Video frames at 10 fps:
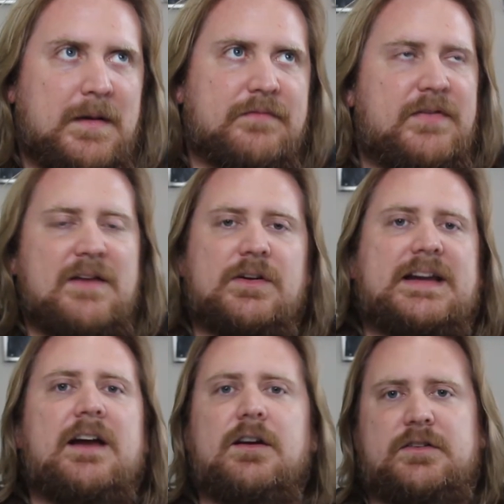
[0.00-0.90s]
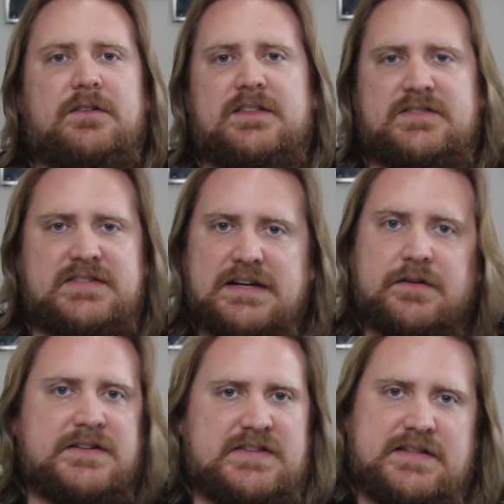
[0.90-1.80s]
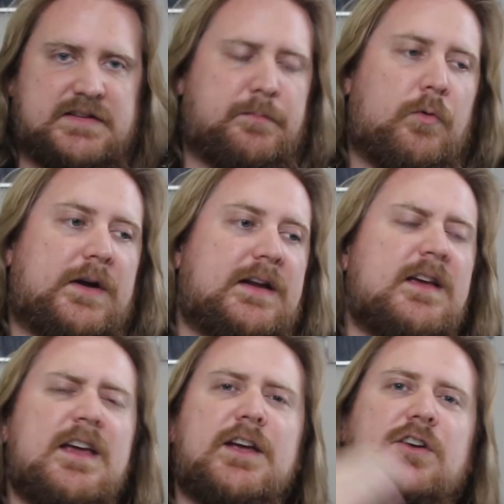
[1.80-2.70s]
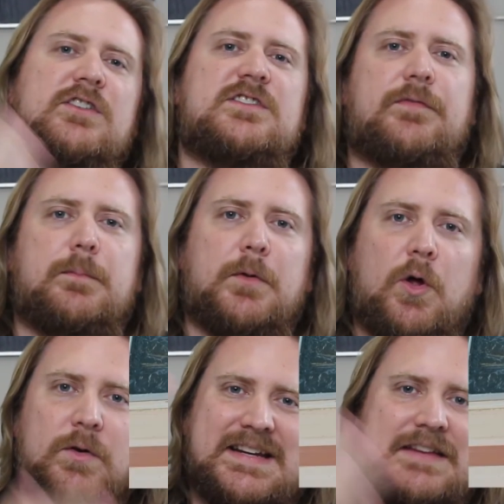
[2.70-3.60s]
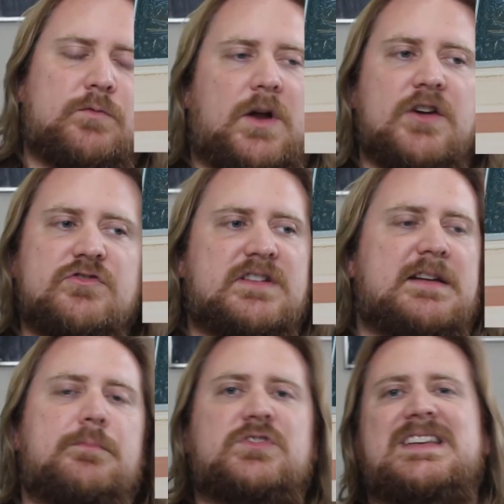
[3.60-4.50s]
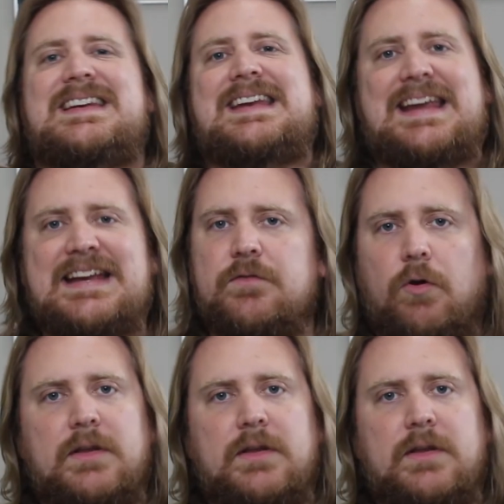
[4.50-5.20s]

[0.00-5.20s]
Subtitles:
my favorite character in the series at this point. Christopher Maloney gives 110% in any role